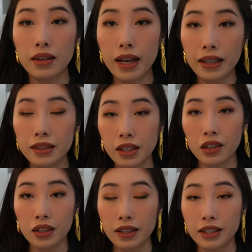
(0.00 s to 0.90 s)
Next
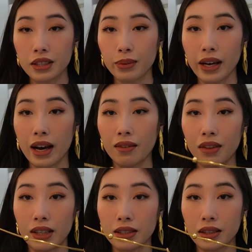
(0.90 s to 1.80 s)
on the list, we have
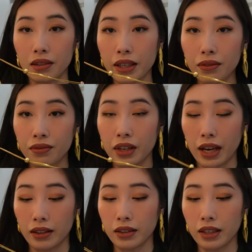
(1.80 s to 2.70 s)
this leaf
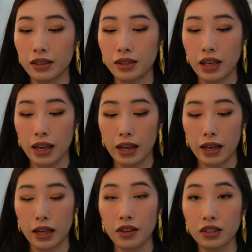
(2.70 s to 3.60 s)
necklace,
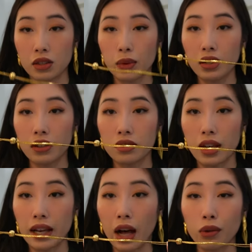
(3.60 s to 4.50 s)
and this is what it looks
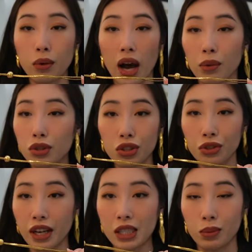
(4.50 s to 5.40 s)
like. I'll, I will show
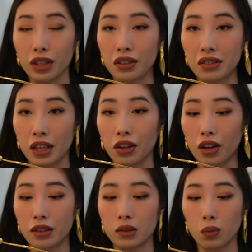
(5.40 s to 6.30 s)
you guys what it looks like
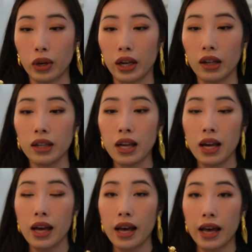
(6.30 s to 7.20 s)
on as well.
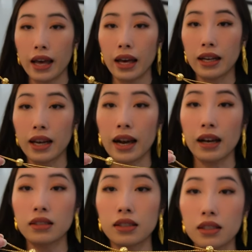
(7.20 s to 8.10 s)
And it
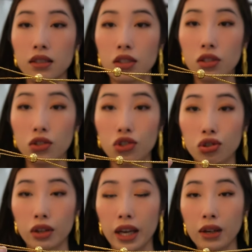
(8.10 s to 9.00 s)
has this
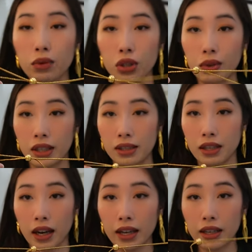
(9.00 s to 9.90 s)
string where you can
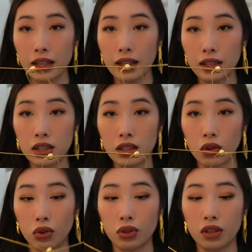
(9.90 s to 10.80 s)
tighten it
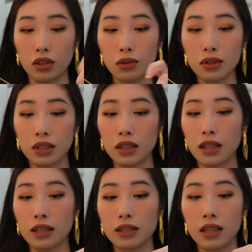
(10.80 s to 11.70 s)
or you can loosen
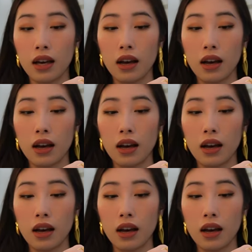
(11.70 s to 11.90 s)
it